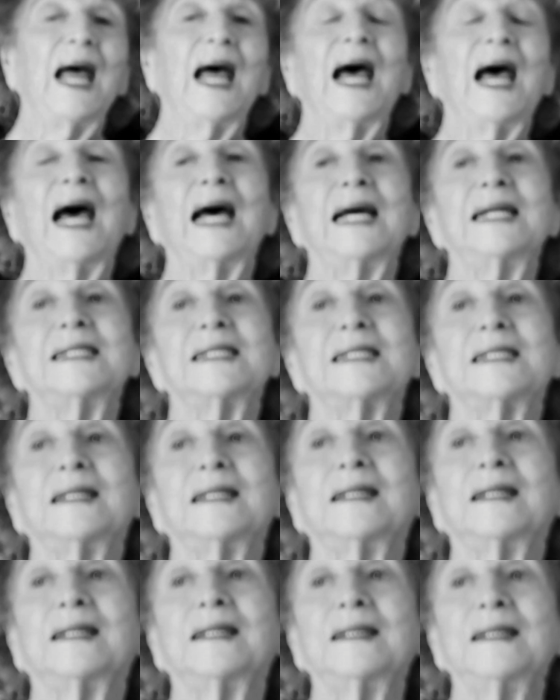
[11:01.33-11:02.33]
And
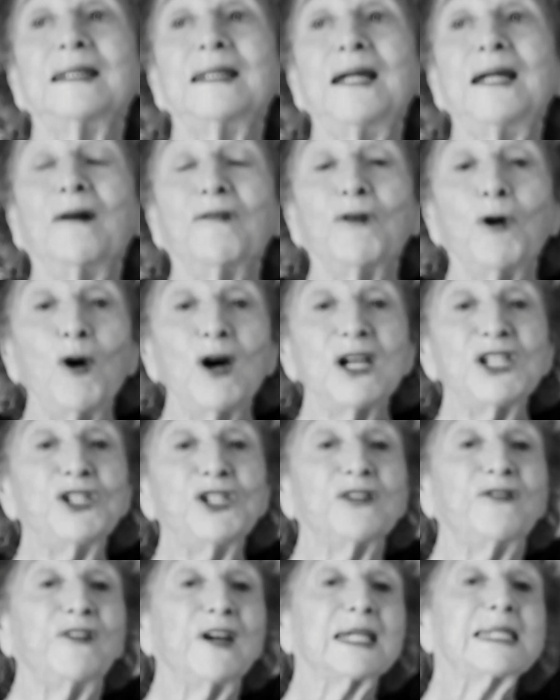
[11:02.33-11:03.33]
yeah, of course
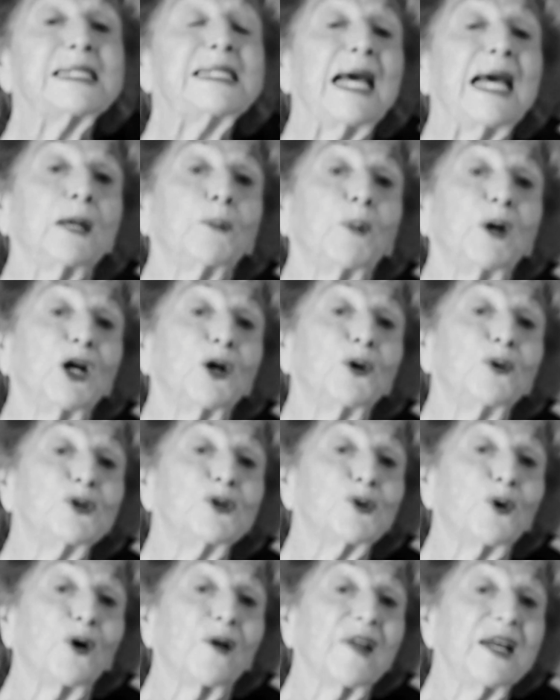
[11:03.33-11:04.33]
you feel sad when you
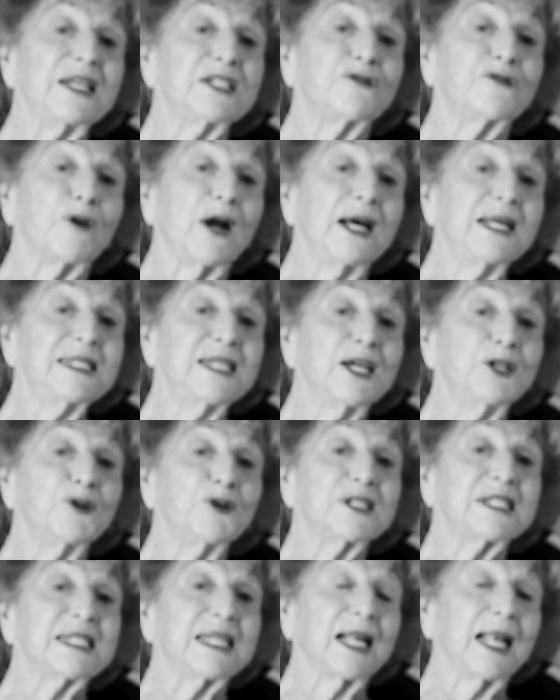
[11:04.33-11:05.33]
lose all these friends and
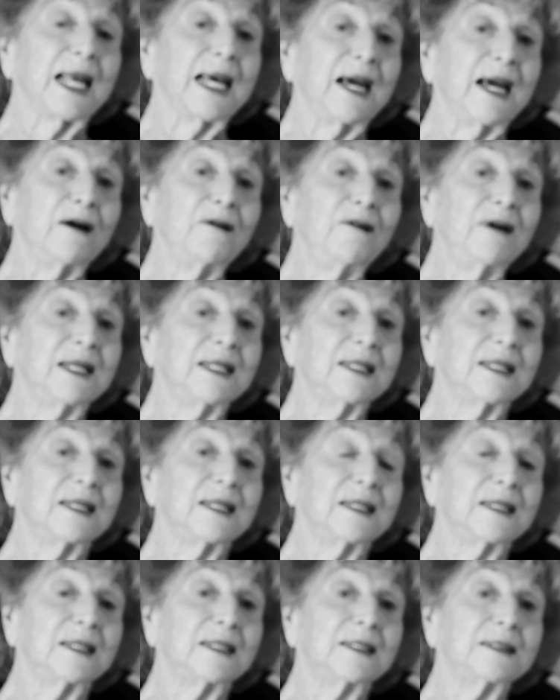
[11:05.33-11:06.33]
you're still here,
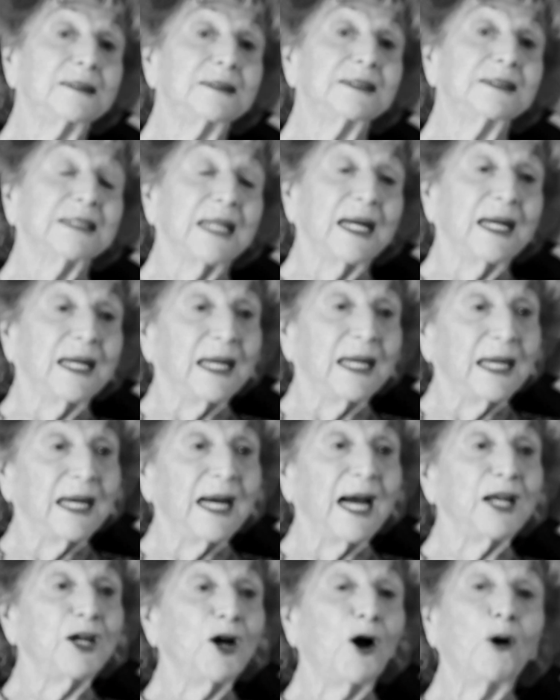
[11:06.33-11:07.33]

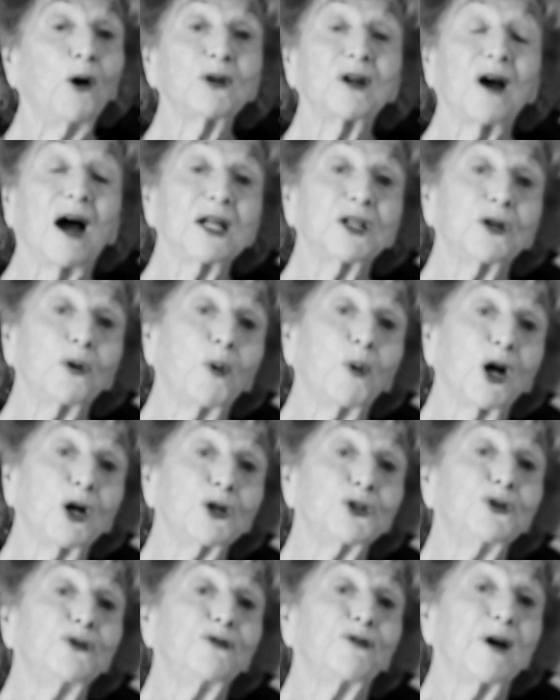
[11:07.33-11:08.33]
and you hold on to one or
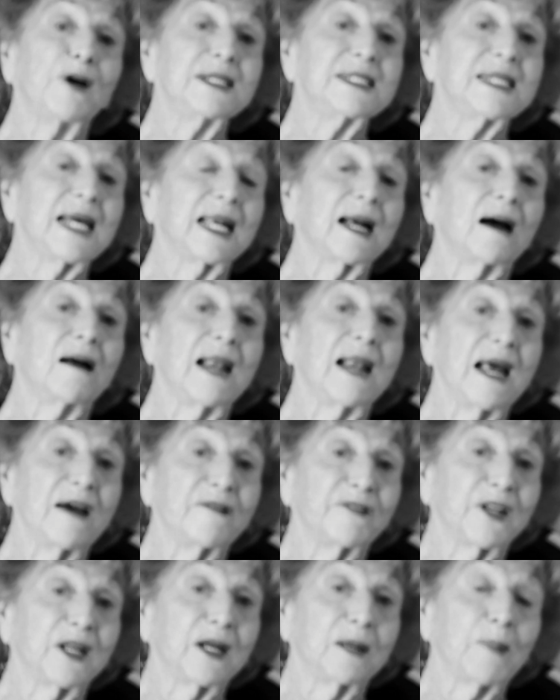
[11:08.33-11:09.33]
two friends that are
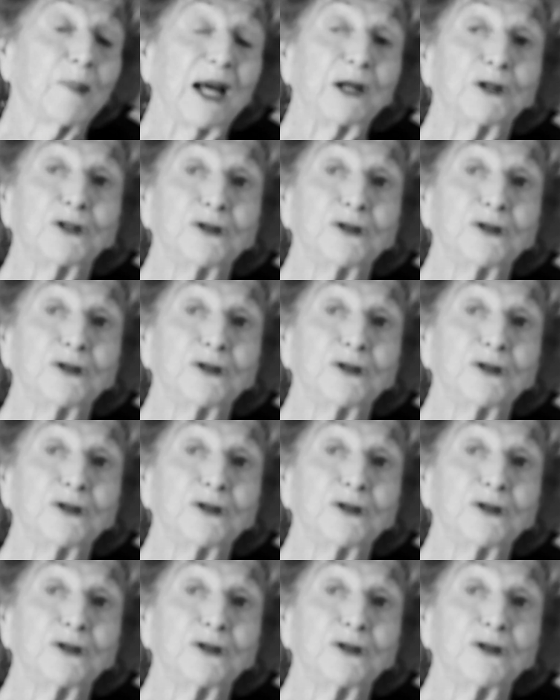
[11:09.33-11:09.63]
left. And my